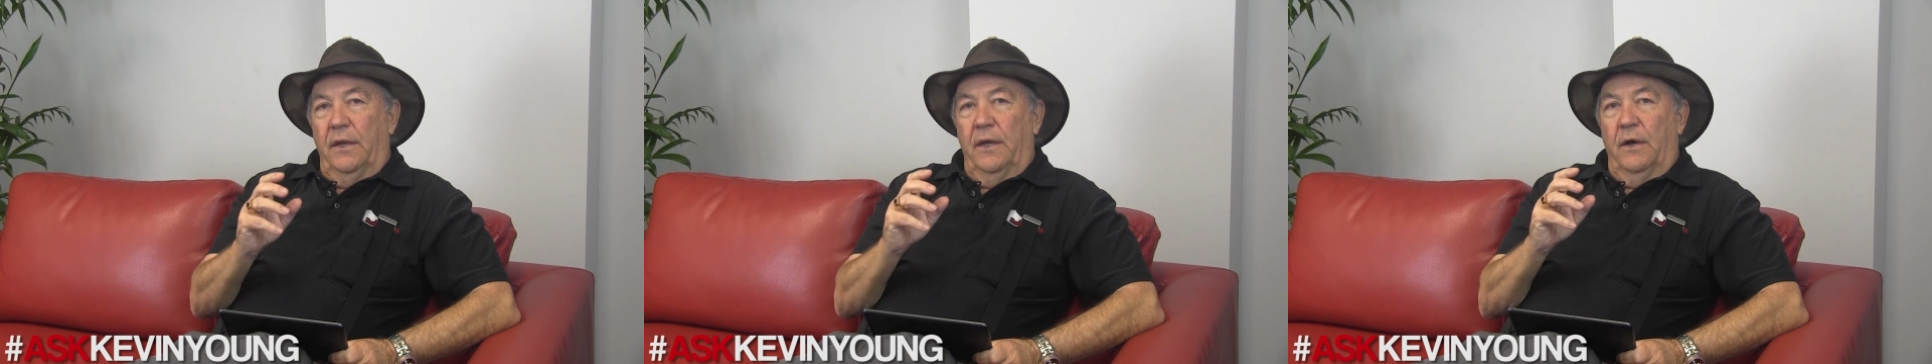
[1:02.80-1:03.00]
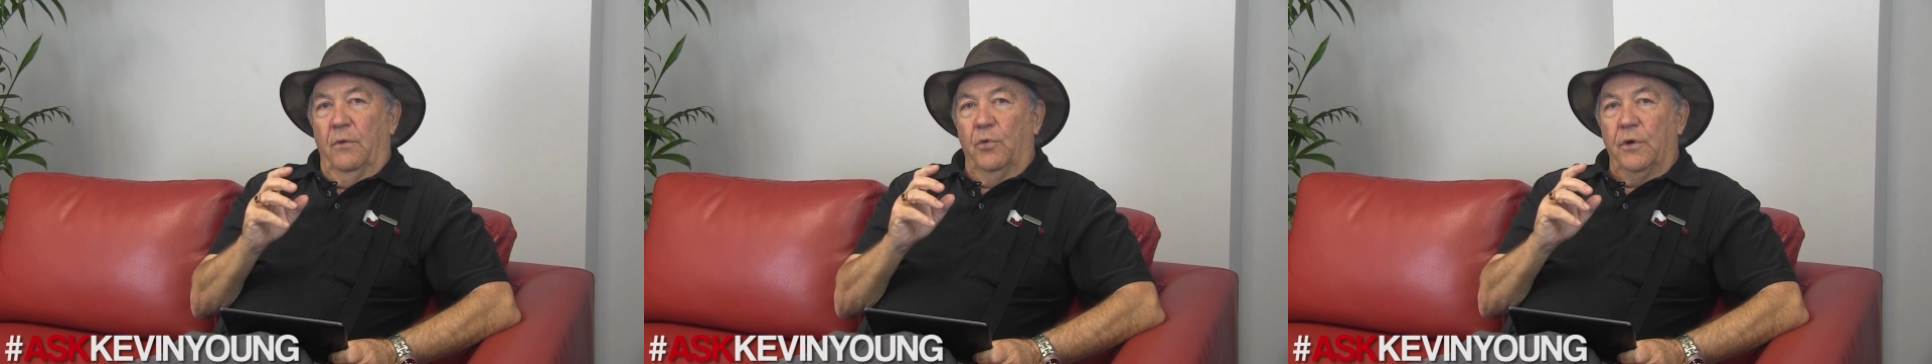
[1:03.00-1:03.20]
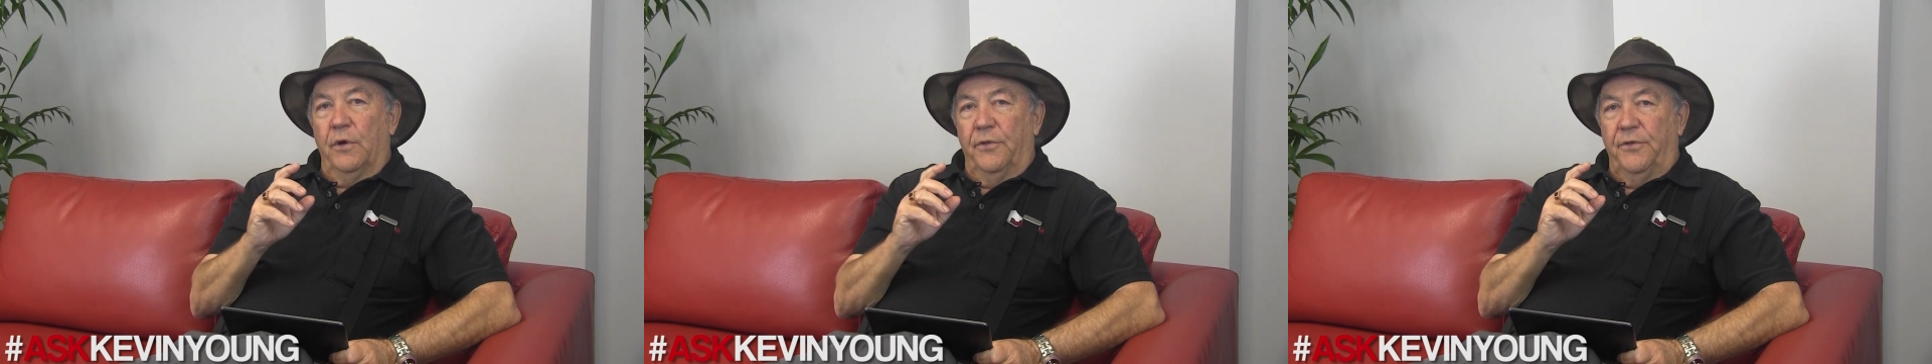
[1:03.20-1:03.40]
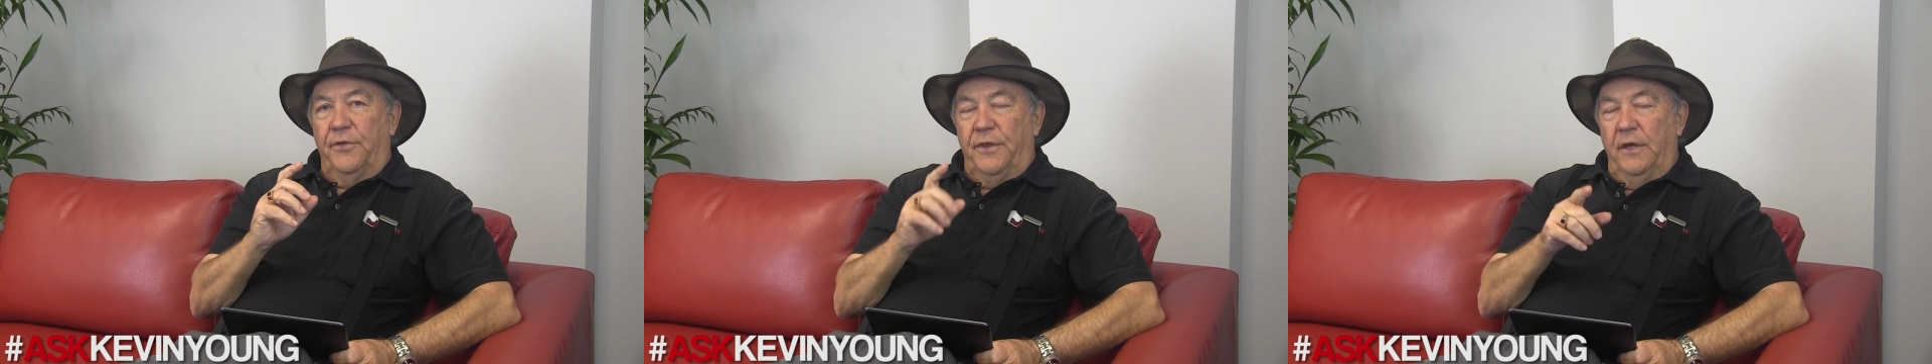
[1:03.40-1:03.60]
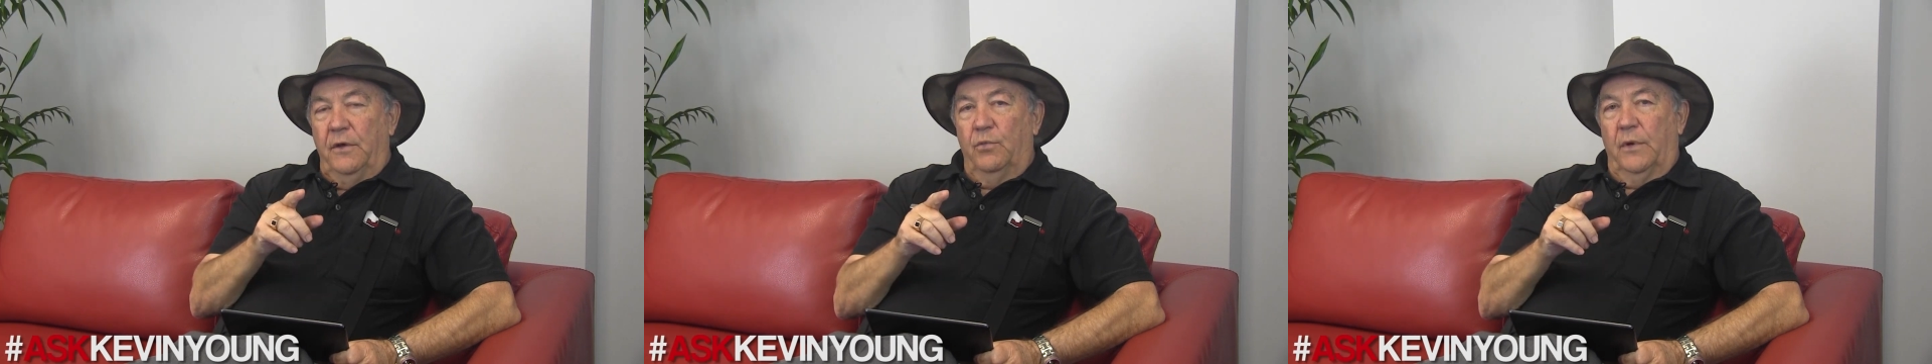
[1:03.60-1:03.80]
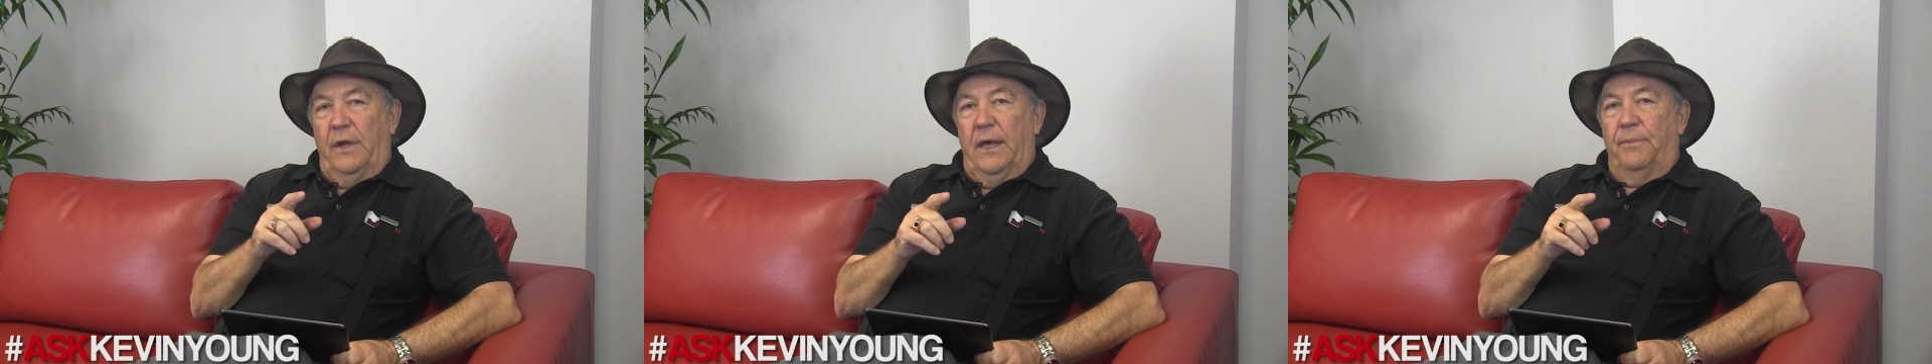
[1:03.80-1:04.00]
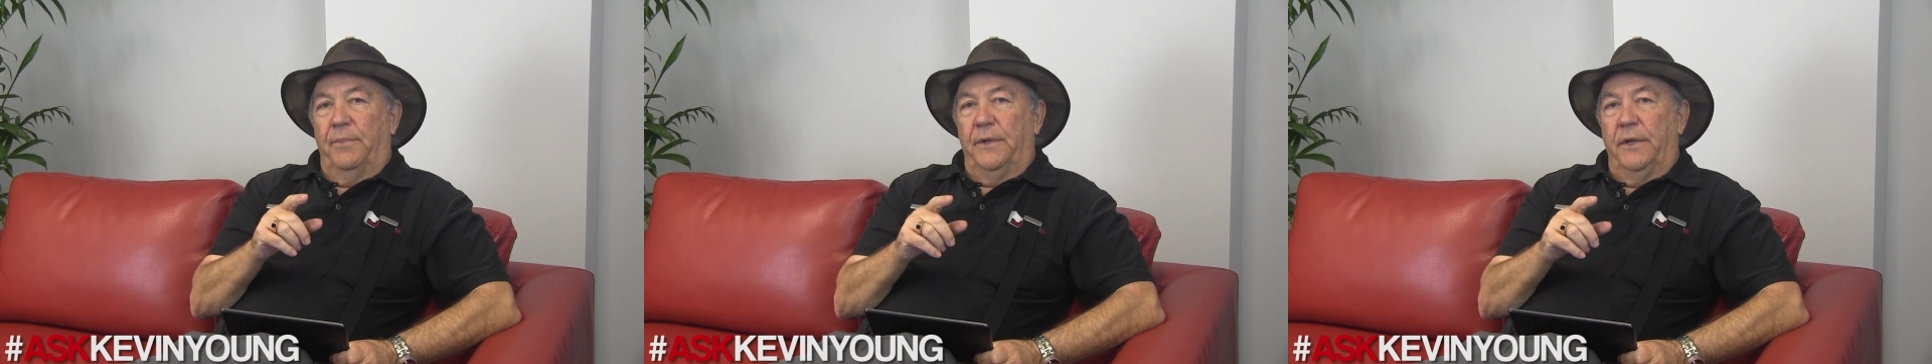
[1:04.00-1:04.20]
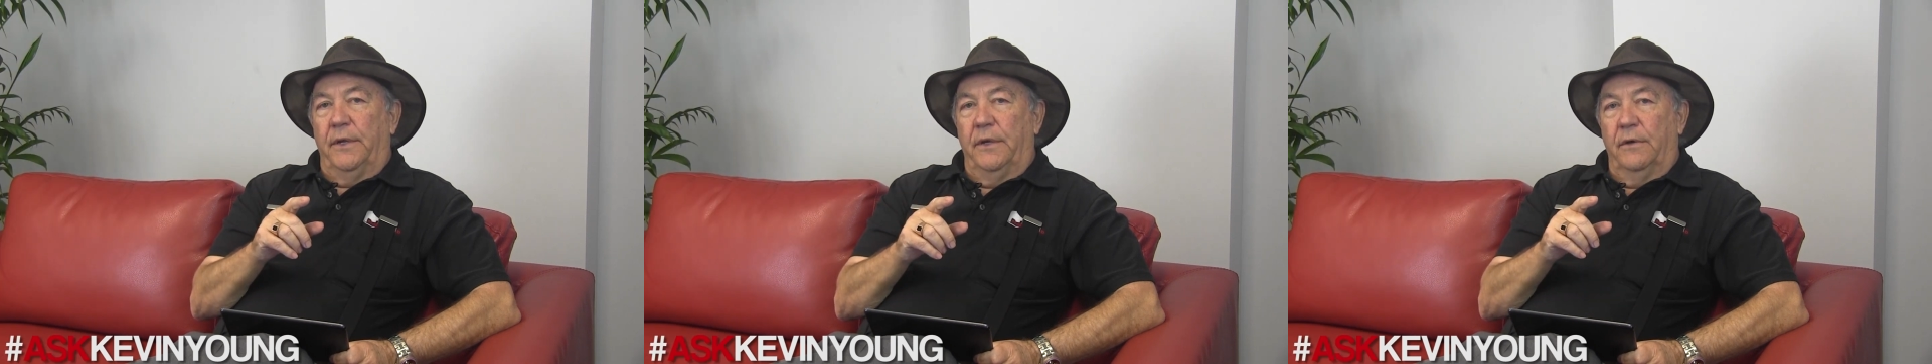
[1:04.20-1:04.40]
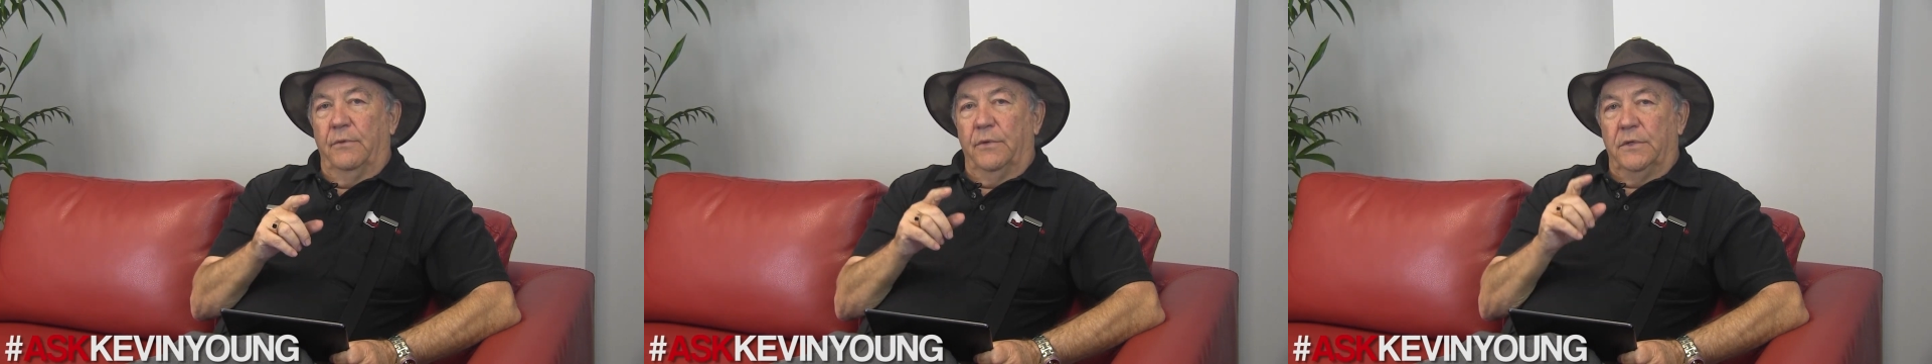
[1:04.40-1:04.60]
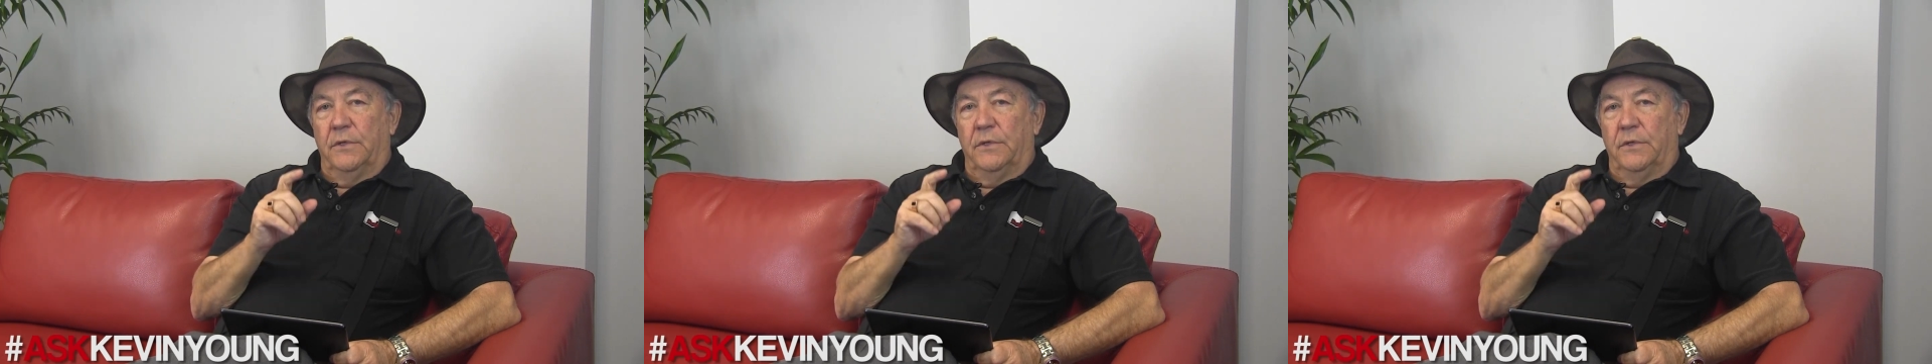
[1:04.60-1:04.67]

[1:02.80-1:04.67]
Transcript: Now, what I think will happen here